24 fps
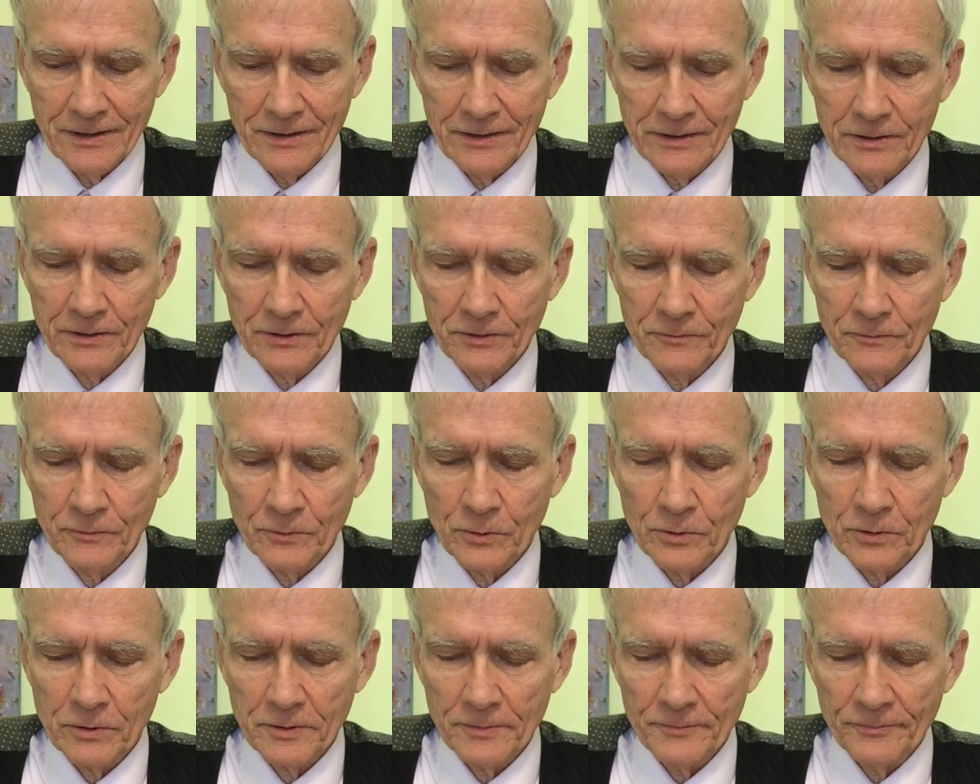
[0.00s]

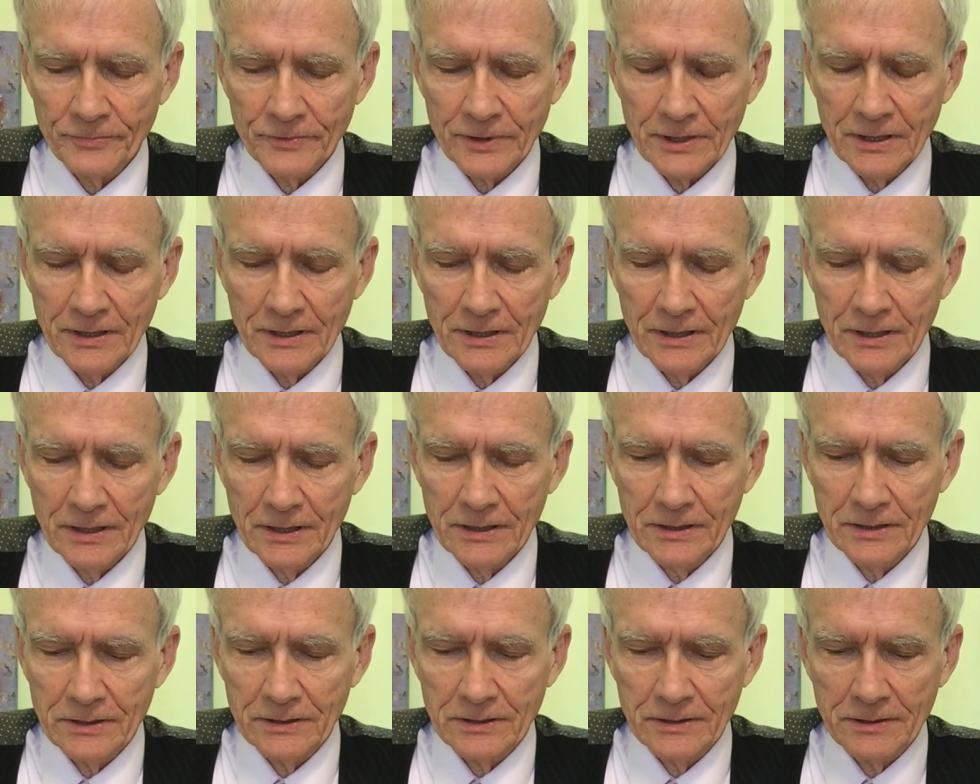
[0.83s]
Therefore,
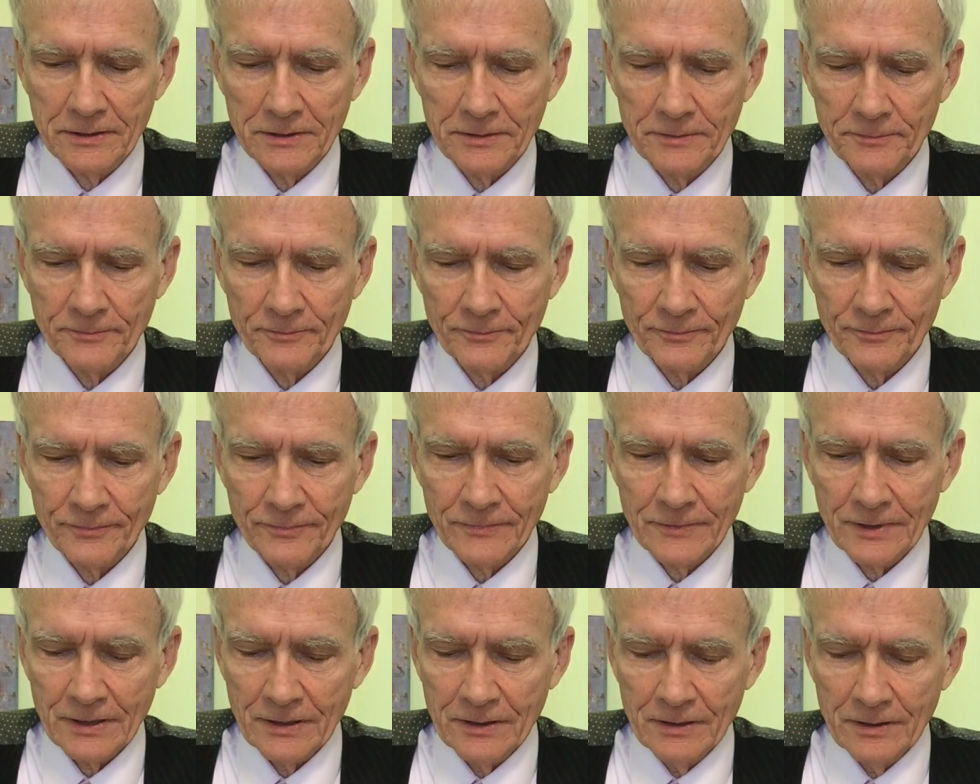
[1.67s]
A
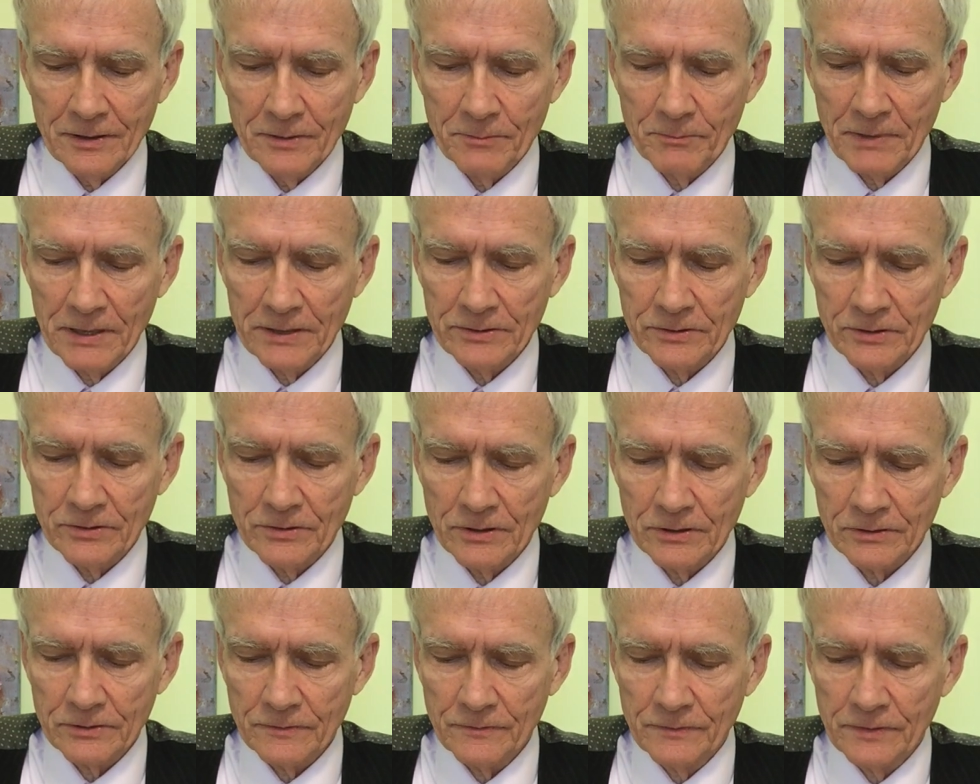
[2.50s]
may
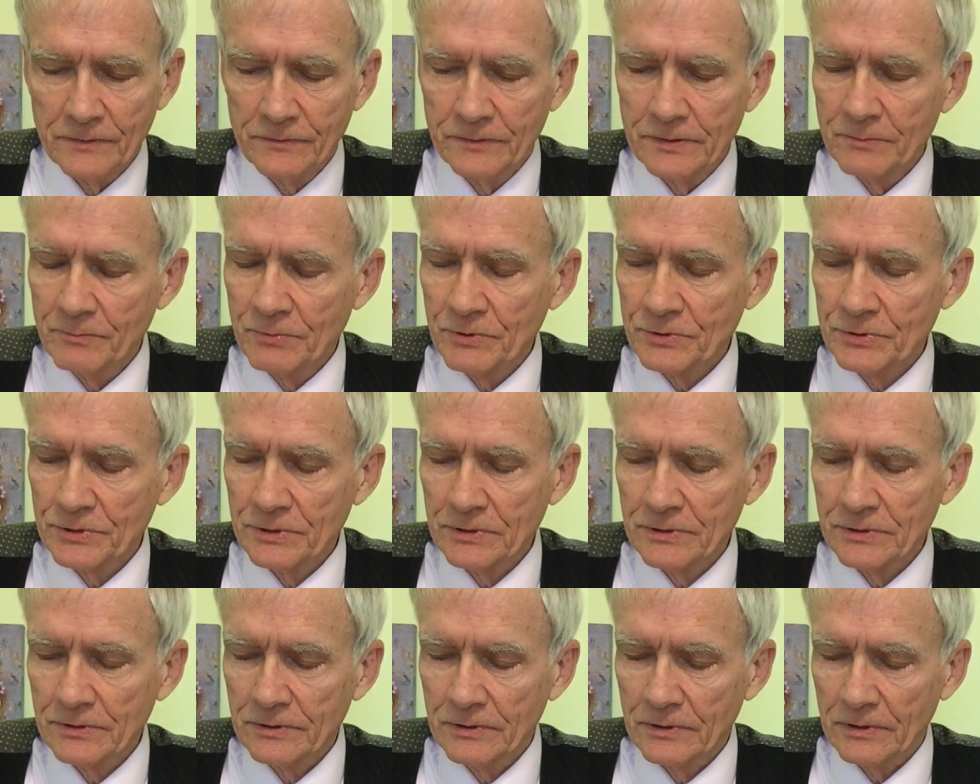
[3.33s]
deduct
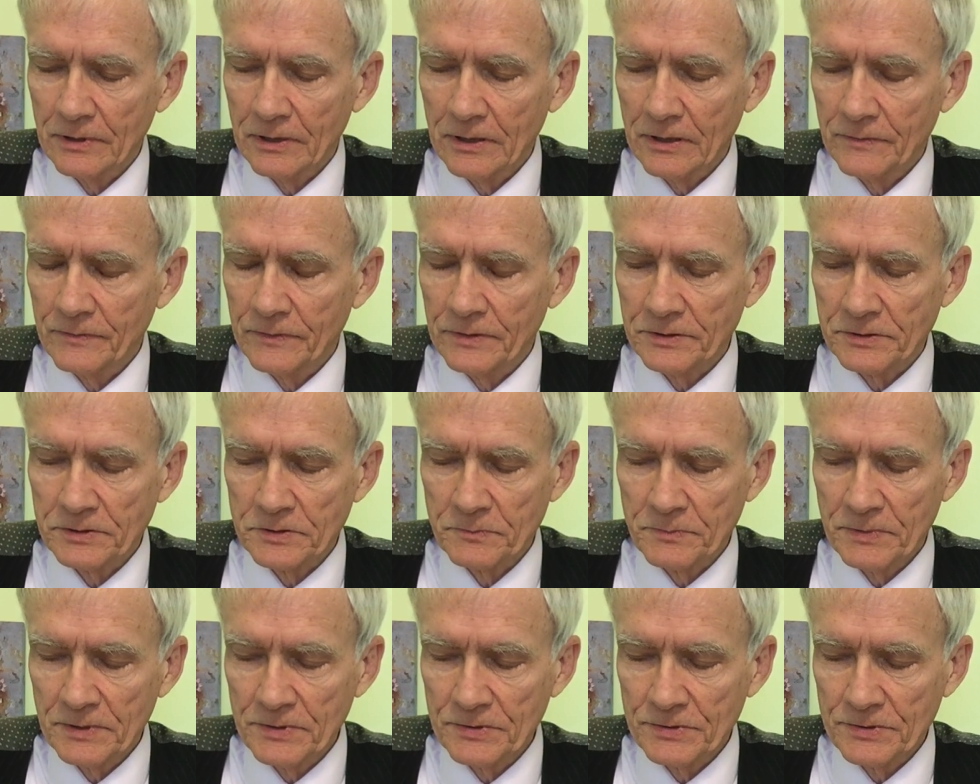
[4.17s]
50% of the
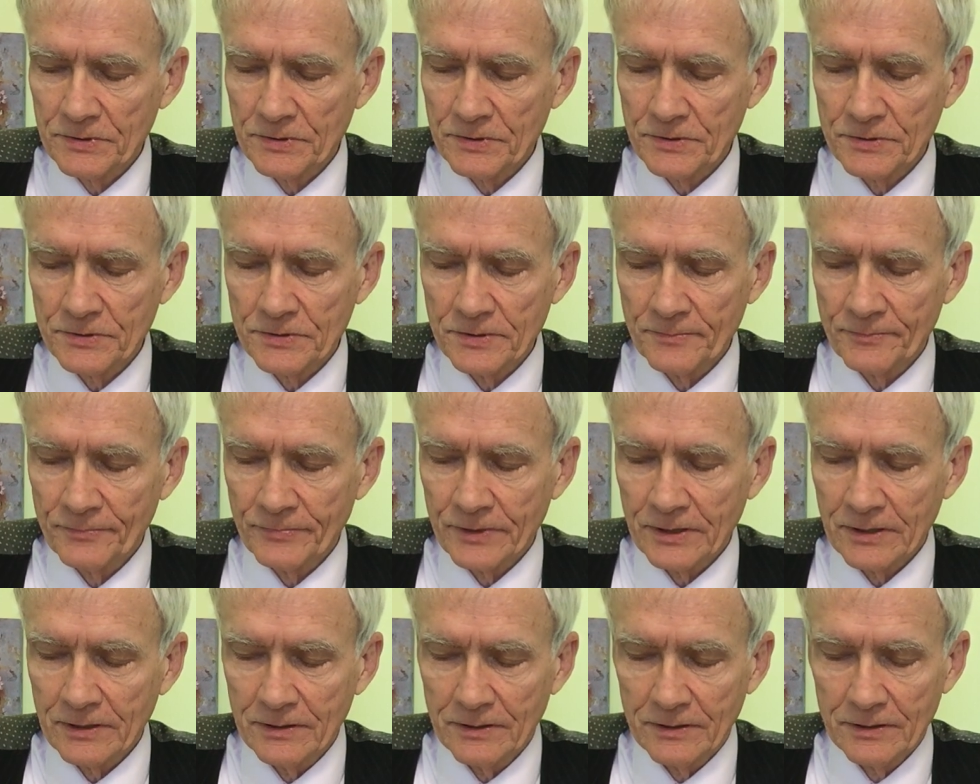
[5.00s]
expenses
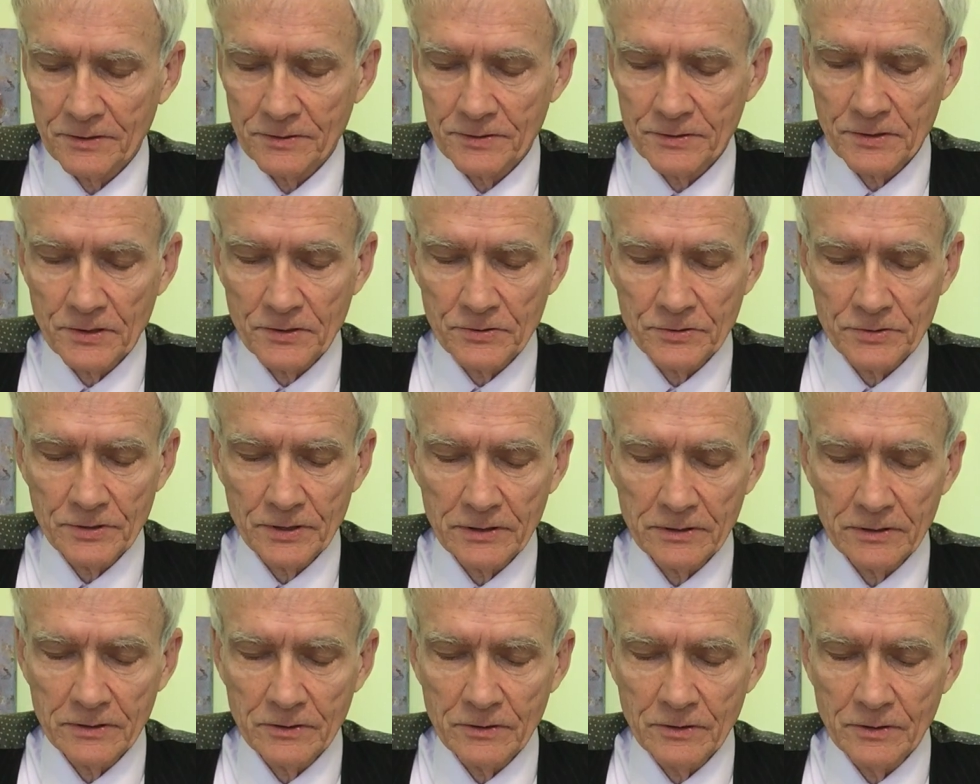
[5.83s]

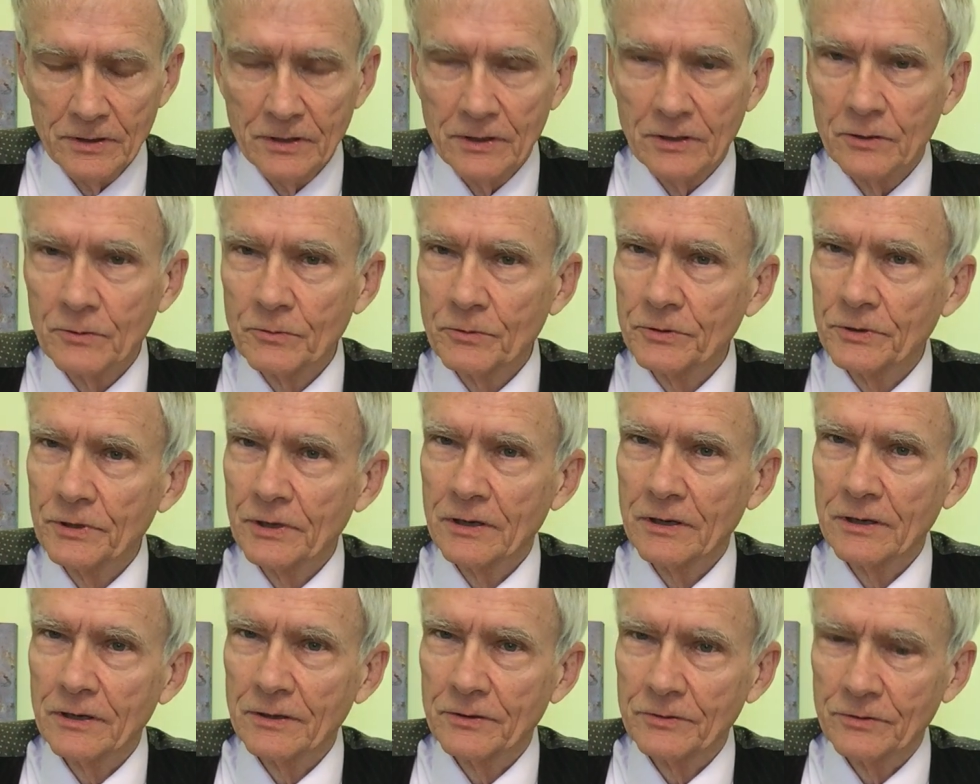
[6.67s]
associated with the
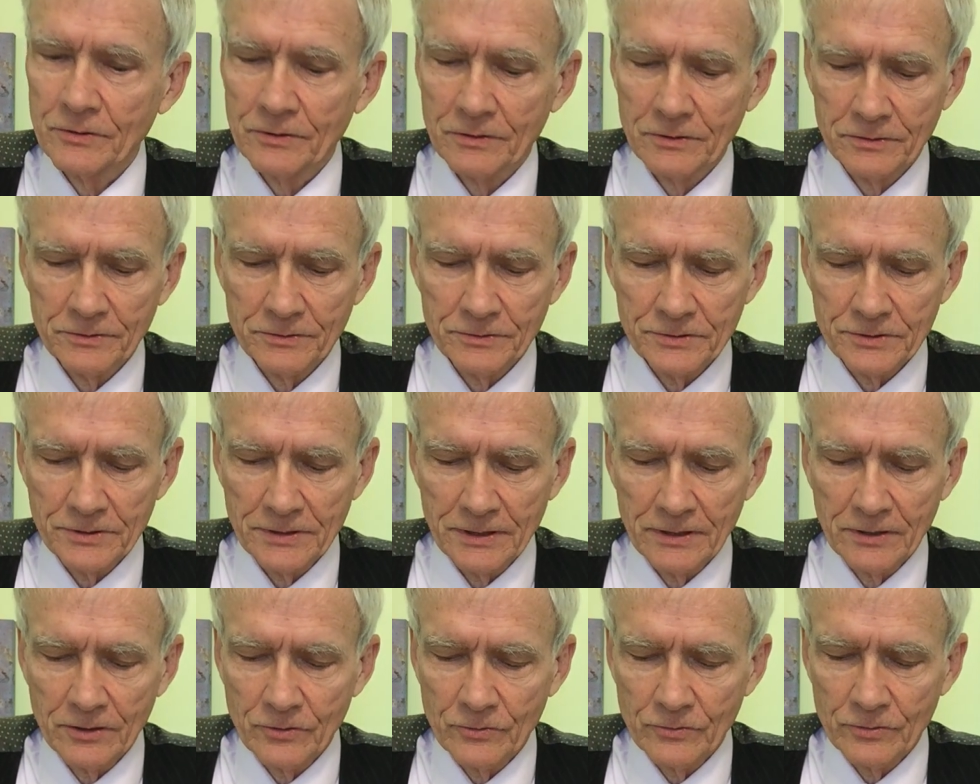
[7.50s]
hot dogs
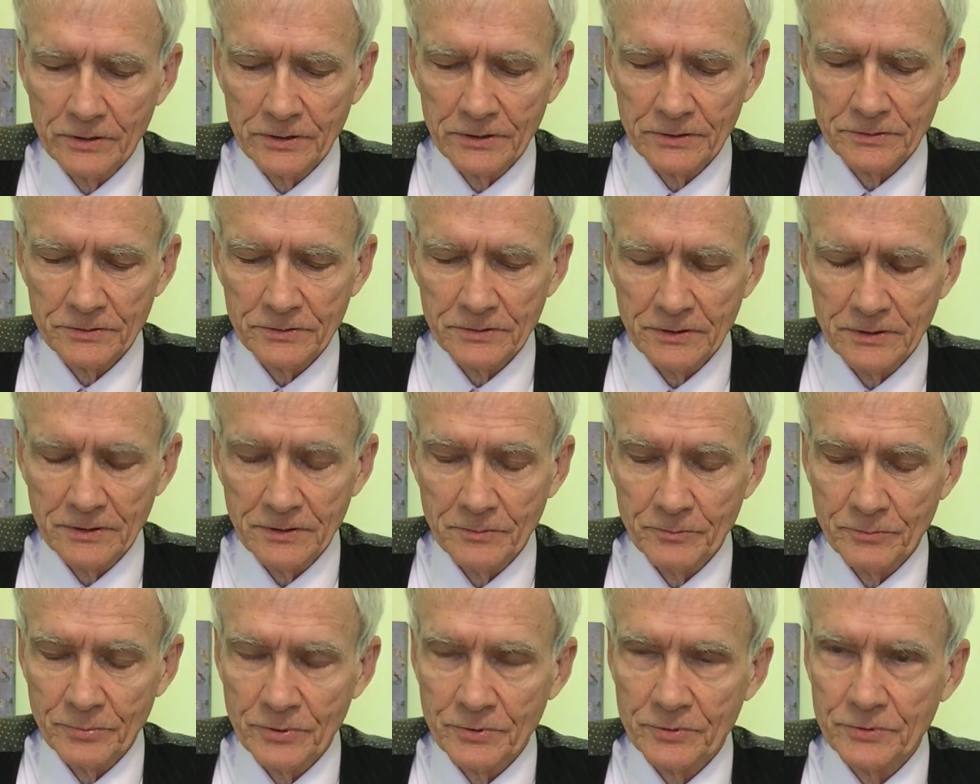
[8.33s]
and drinks
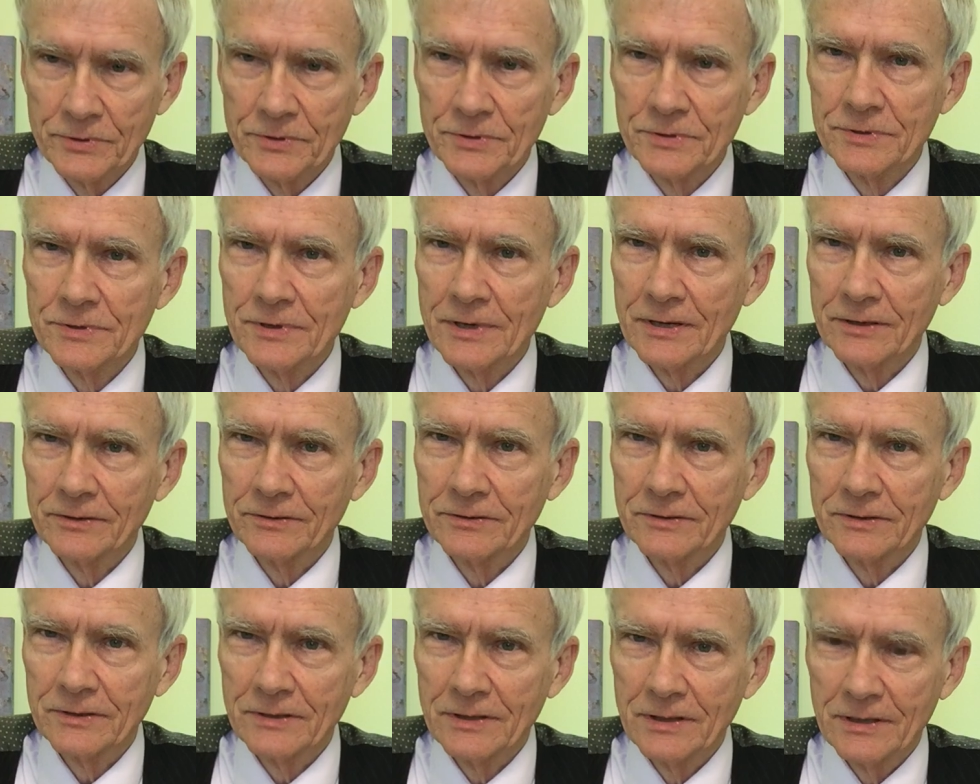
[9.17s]
purchased
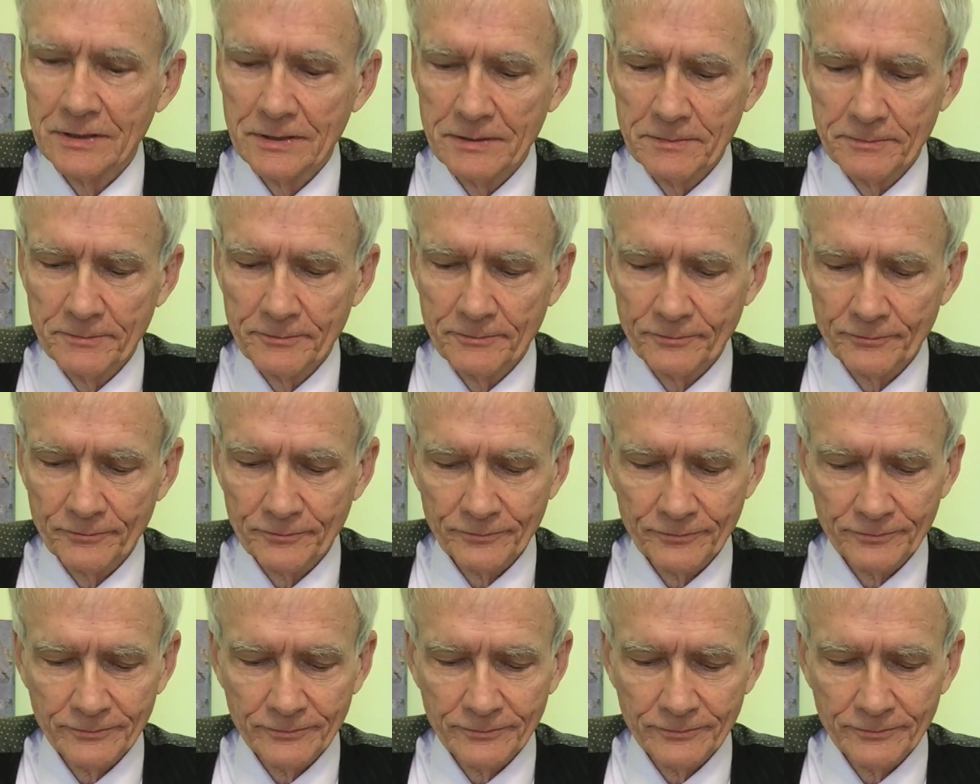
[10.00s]
at the game.